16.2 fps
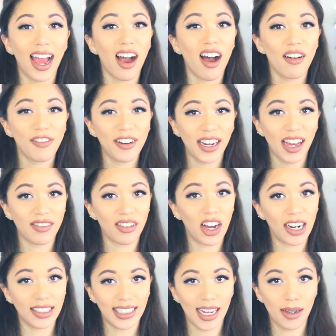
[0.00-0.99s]
I often have a
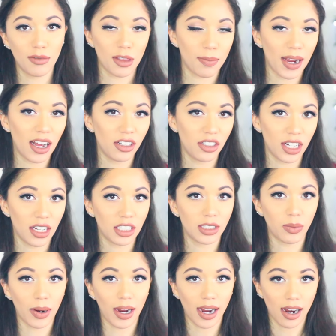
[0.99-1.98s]
hard time with brow
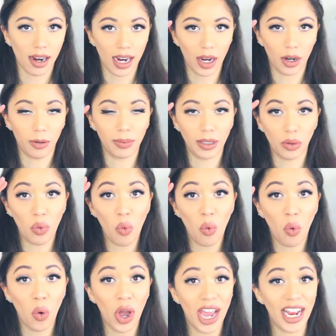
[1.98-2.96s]
gels where it'll be
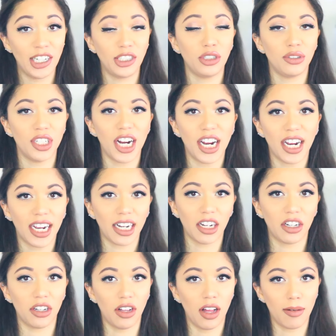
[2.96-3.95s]
way too dark
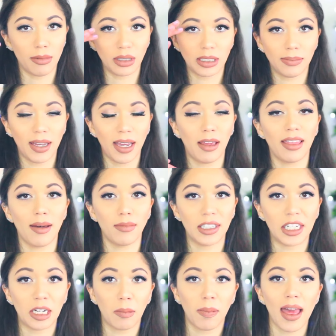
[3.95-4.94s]
and it'll almost make
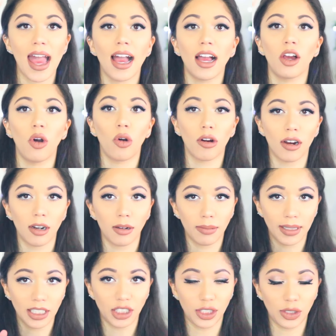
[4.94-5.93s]
them look black or
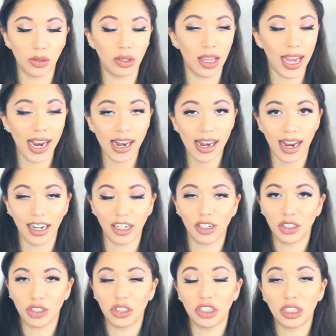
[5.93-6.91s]
it'll be too light and
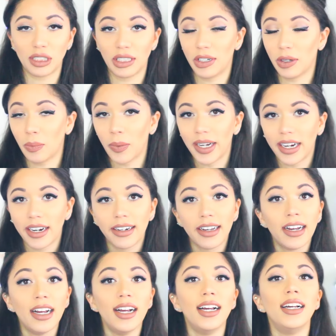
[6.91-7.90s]
it'll just look
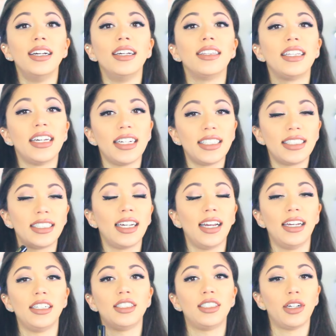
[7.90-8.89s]
weird. This
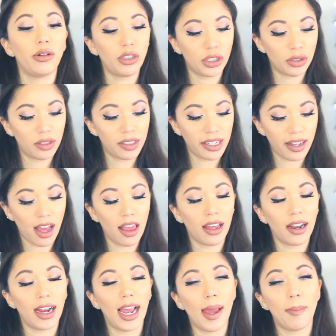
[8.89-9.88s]
is so true to
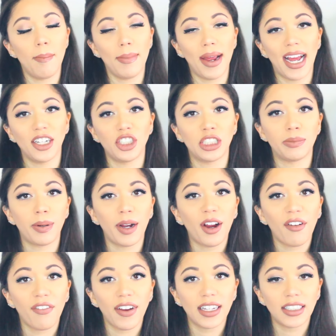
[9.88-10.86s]
color. It matches
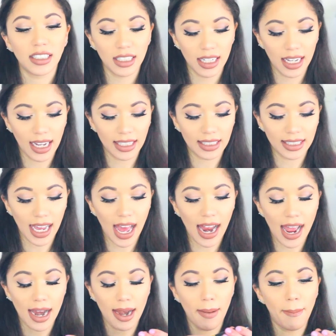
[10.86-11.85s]
perfectly. It's
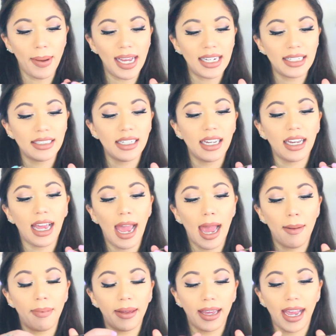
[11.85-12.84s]
got an amazing
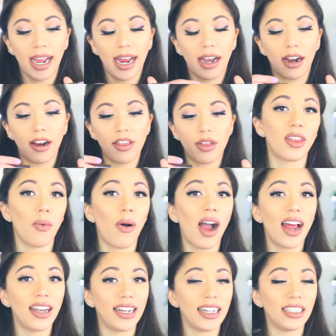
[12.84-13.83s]
applicator. The
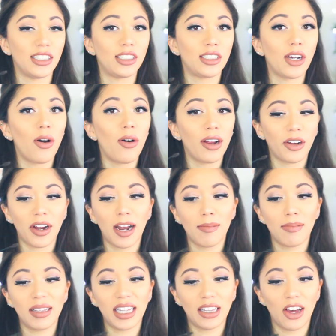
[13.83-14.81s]
wand is so
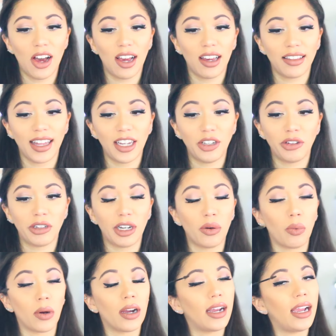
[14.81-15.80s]
incredibly long that you
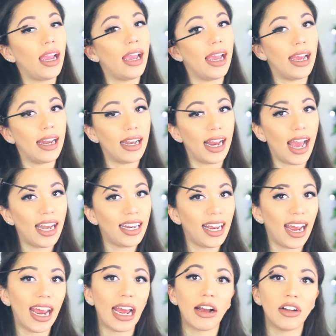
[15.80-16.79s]
can work it in
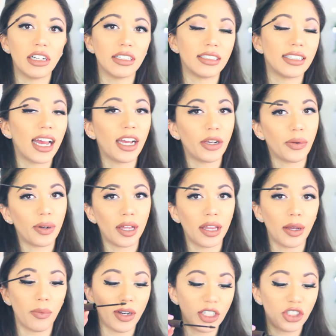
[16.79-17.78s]
any angles that you
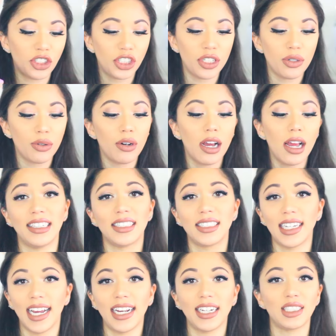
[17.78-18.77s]
really wish to. It
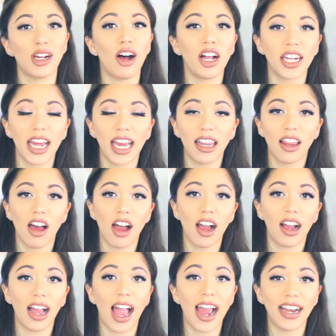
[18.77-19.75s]
stays all day
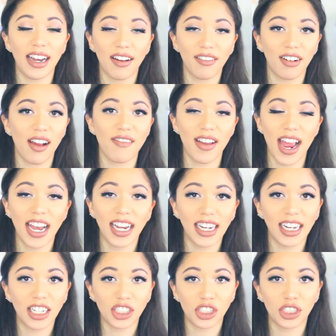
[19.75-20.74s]
long. I never have
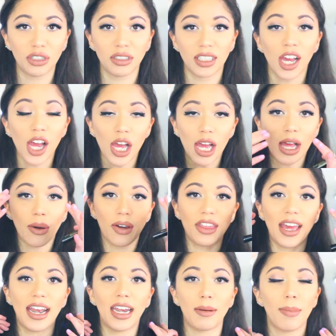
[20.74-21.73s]
any issues
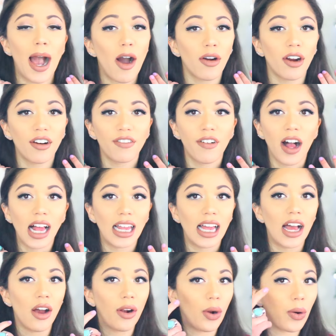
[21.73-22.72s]
with any powder
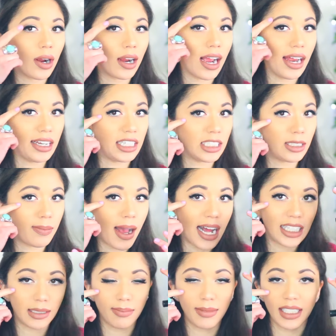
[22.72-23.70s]
fallout or any
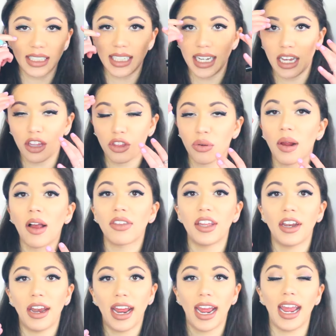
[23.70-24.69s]
spots missing
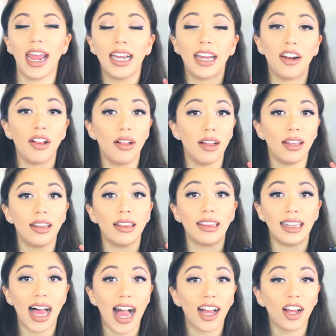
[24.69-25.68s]
throughout the day. It'll
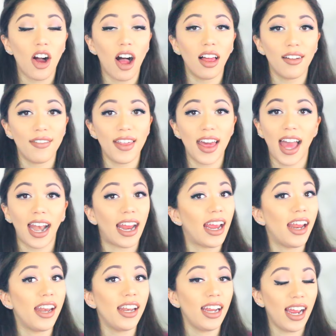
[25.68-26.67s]
lock all of that
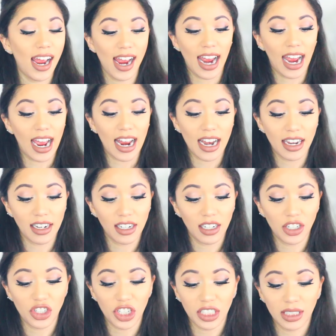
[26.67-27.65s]
in
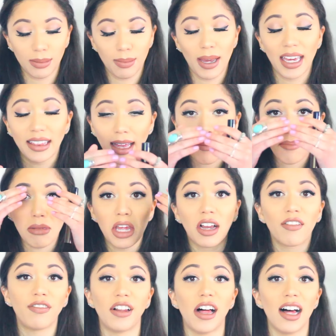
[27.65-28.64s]
and just make them
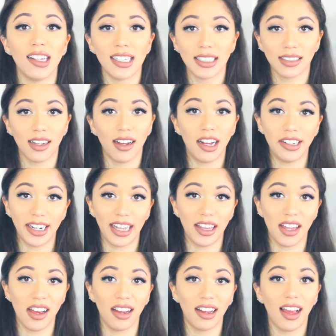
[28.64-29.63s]
look flawless all
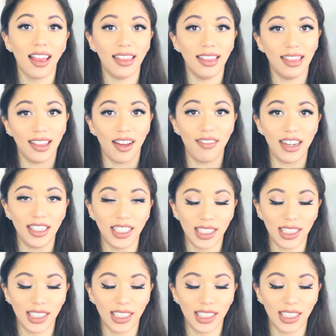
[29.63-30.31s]
day long. Love it.